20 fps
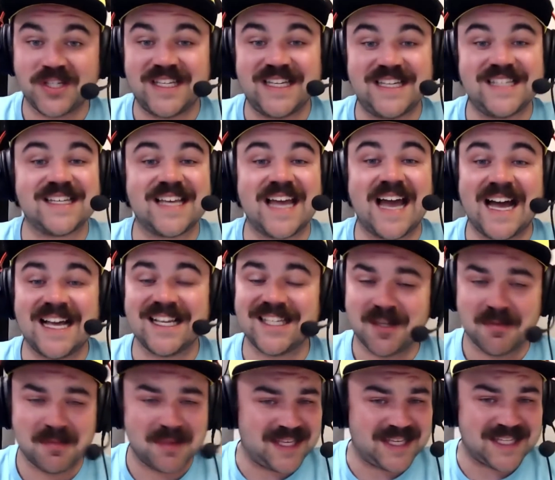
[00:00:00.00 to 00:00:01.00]
these guys,
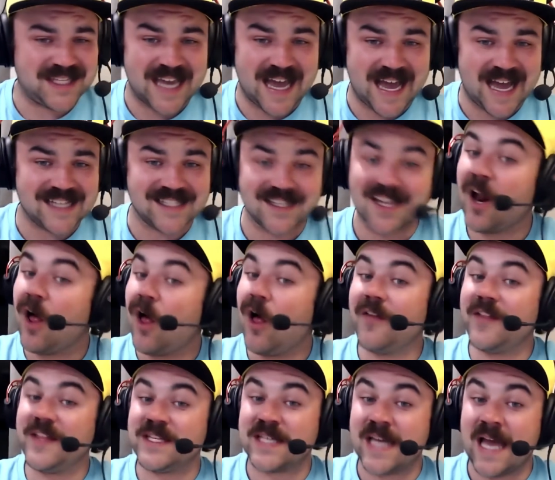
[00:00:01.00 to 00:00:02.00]
some of these guys, not all
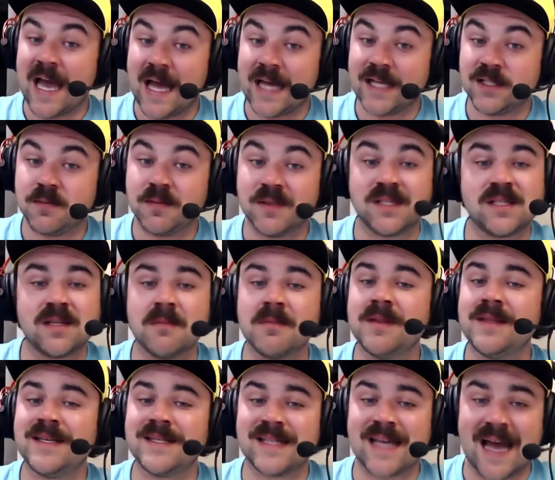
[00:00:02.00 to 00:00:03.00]
these guys, but some of
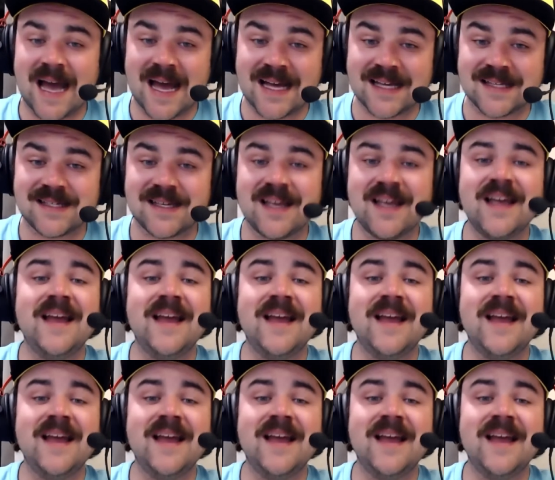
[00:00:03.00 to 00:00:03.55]
these guys,